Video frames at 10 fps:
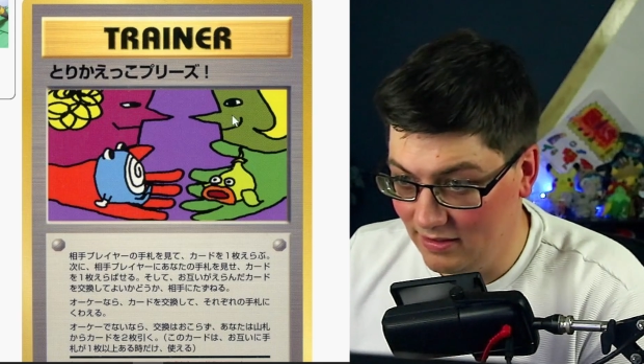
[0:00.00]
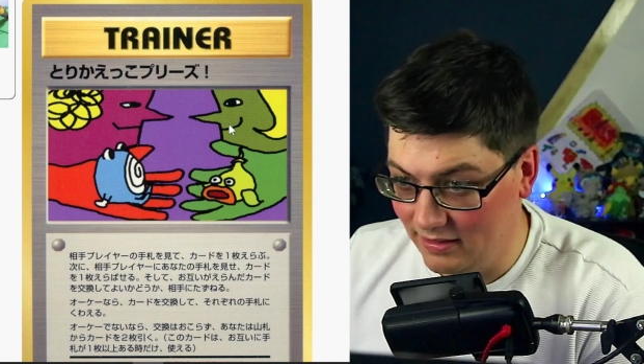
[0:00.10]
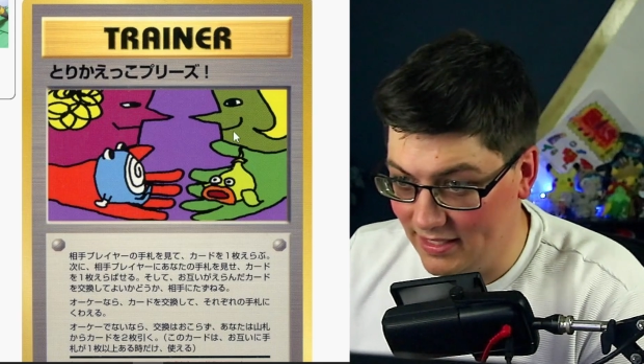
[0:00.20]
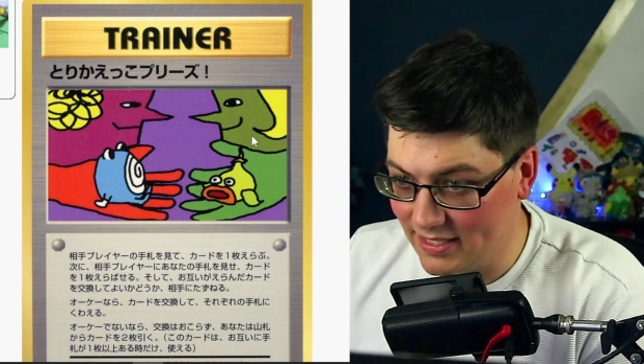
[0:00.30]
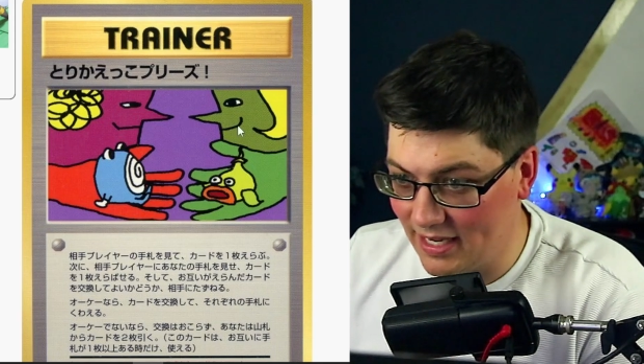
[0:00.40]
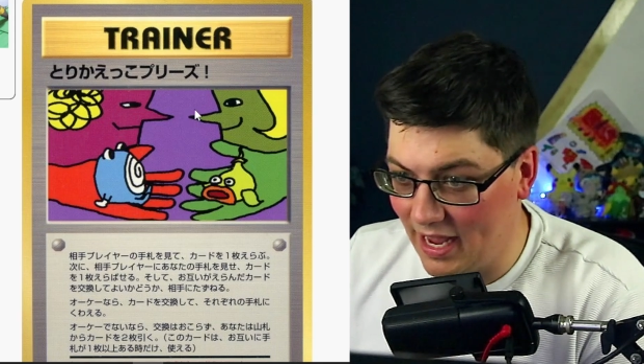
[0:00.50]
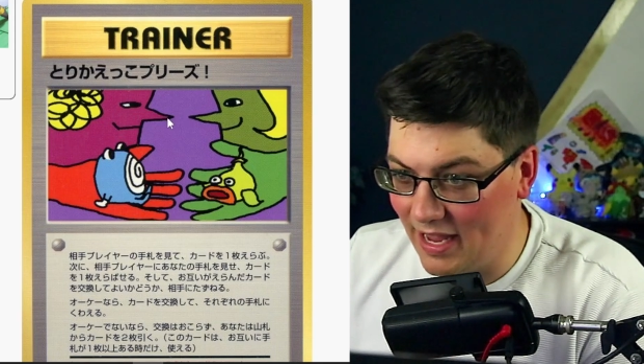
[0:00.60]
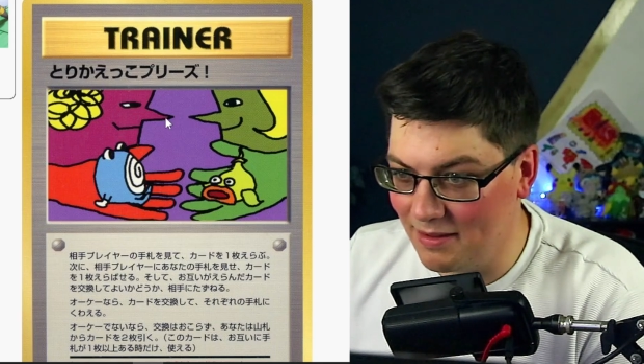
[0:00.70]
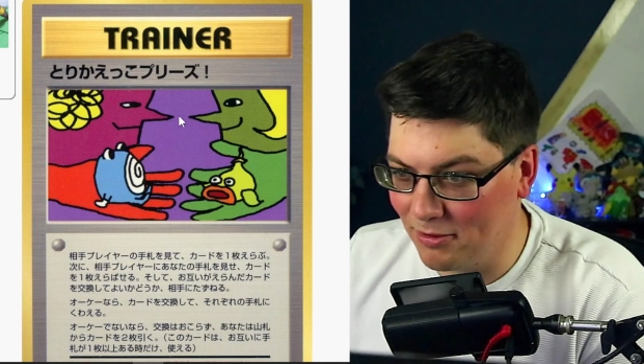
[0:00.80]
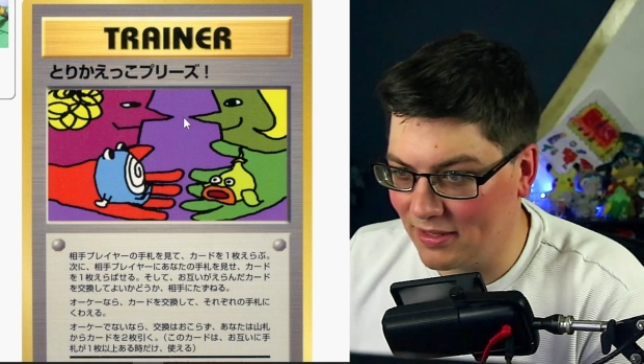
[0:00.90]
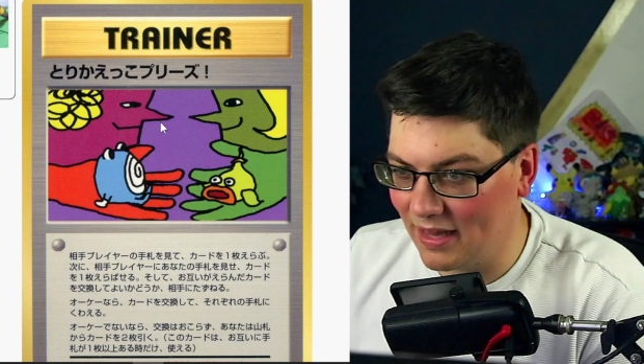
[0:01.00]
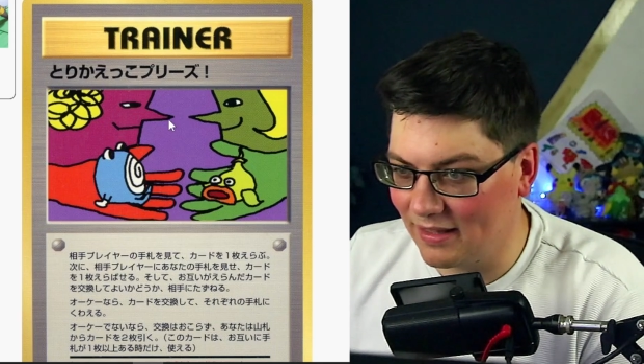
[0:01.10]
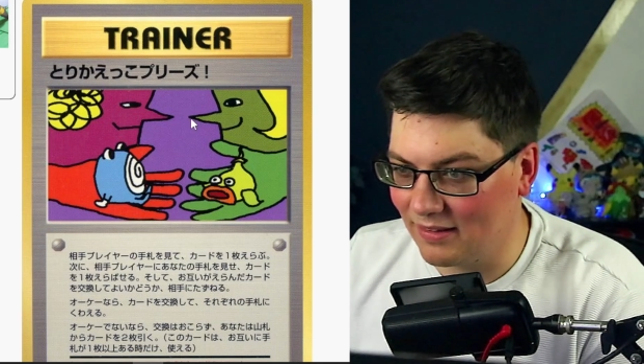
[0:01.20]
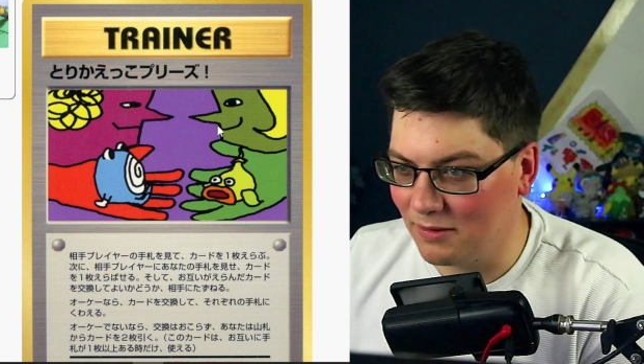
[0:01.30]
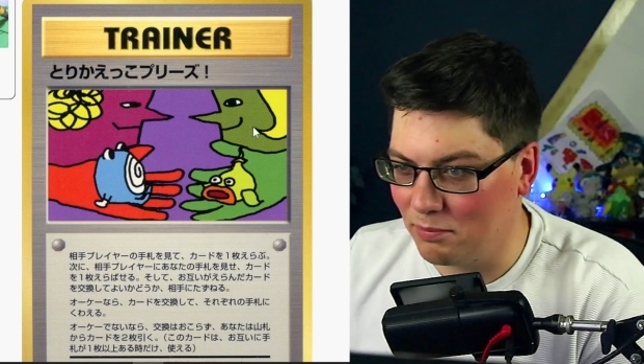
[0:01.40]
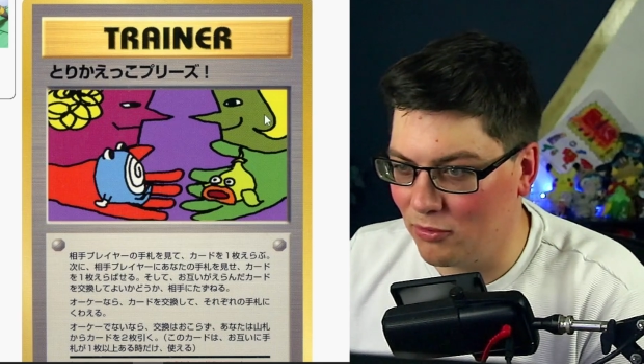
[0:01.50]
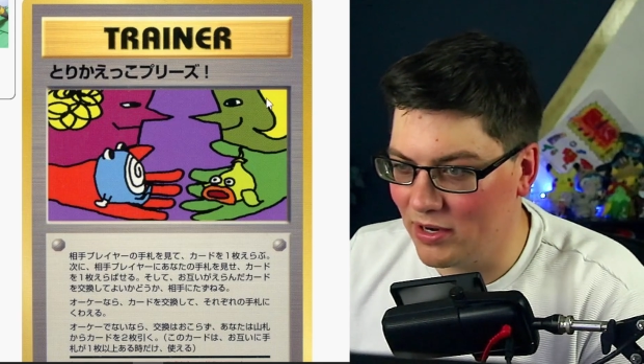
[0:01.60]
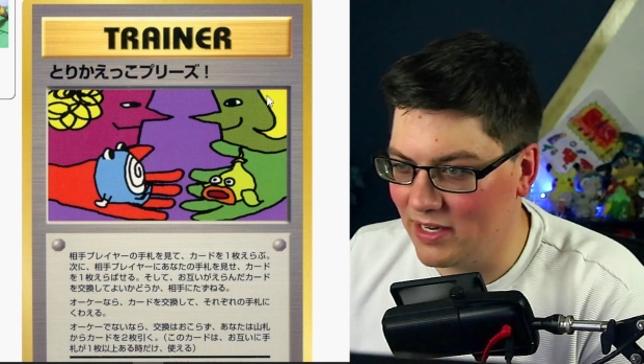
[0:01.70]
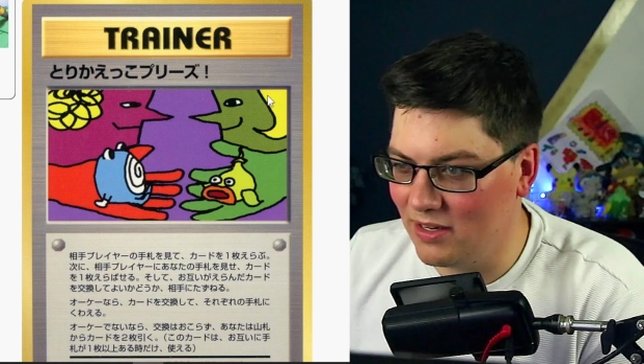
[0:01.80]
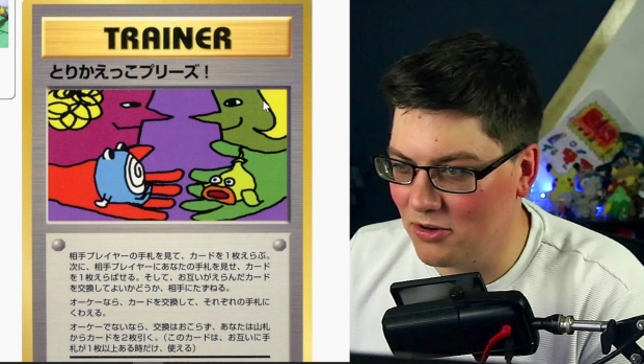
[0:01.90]
This guy, they both got little
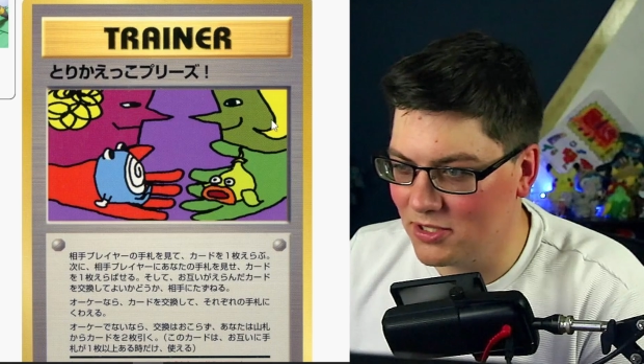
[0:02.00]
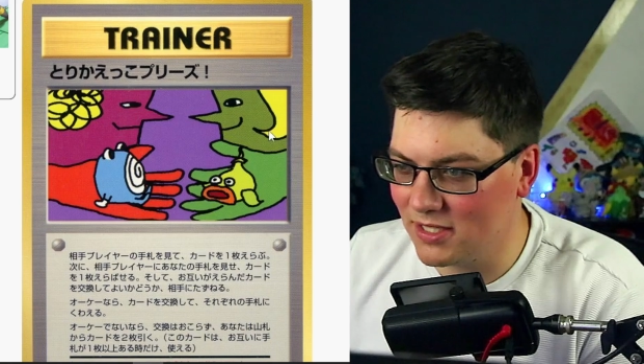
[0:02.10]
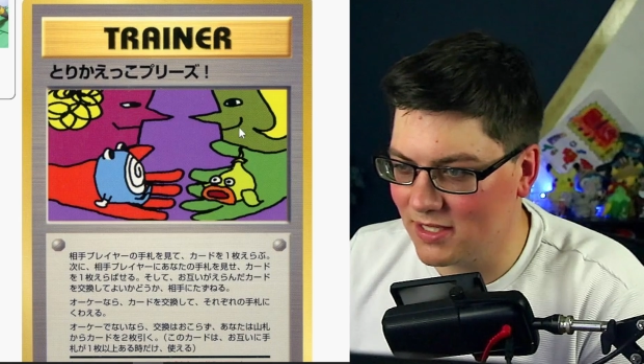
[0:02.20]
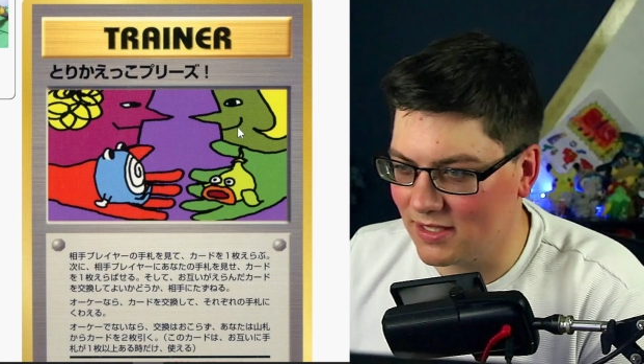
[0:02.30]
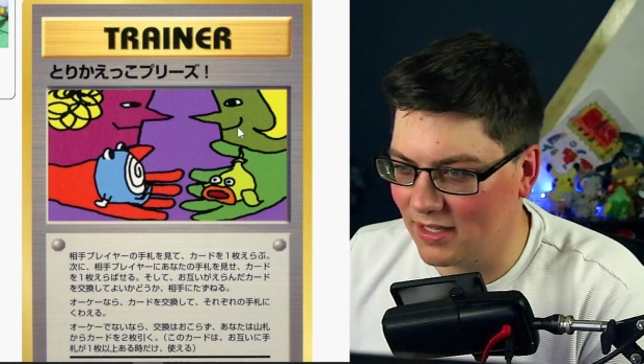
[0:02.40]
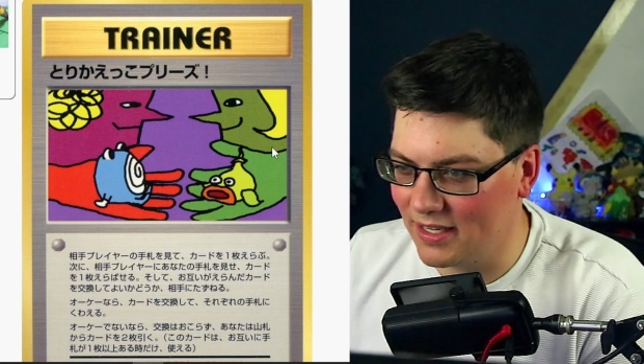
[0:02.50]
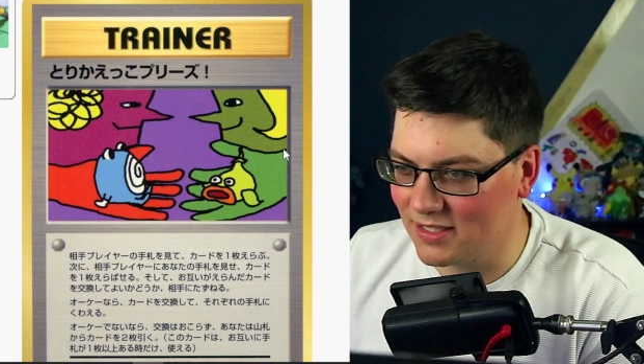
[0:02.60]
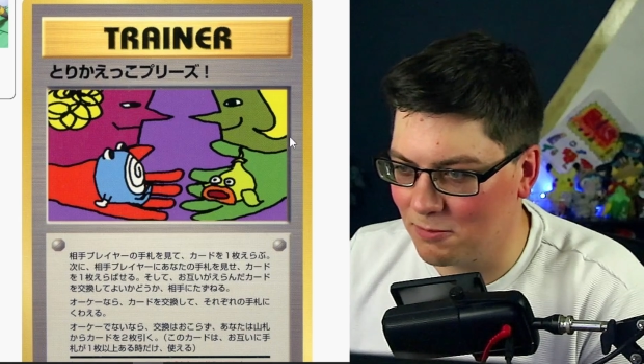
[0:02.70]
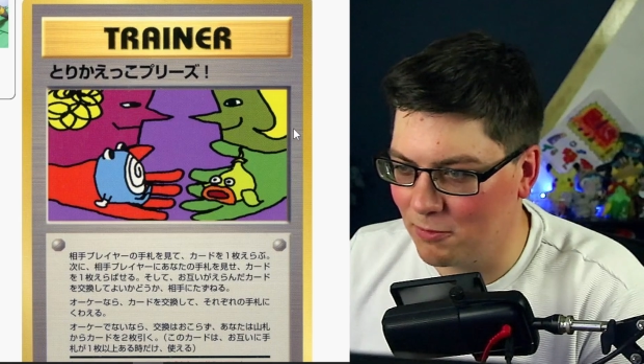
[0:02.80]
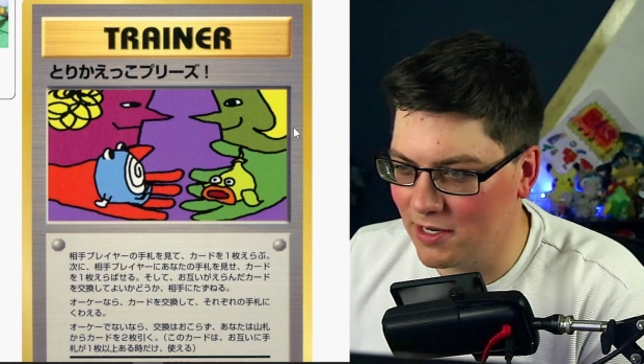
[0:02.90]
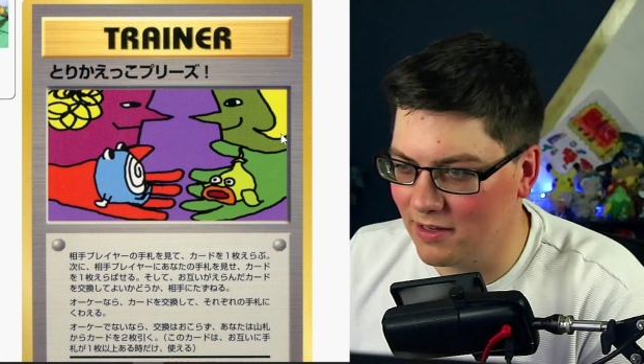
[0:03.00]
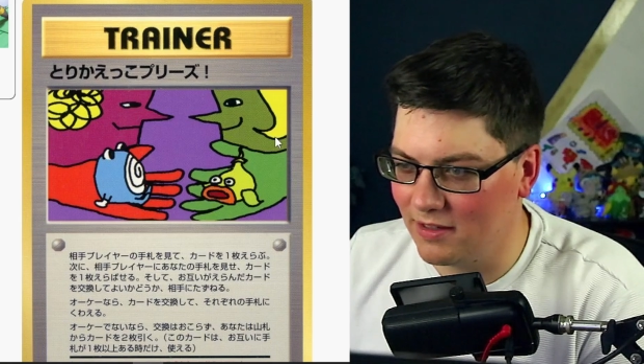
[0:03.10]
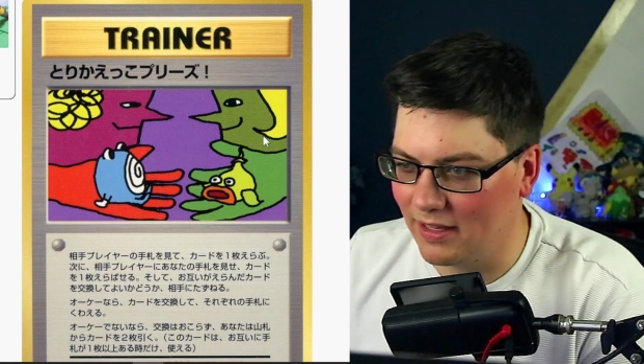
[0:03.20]
pointy noses and like some weird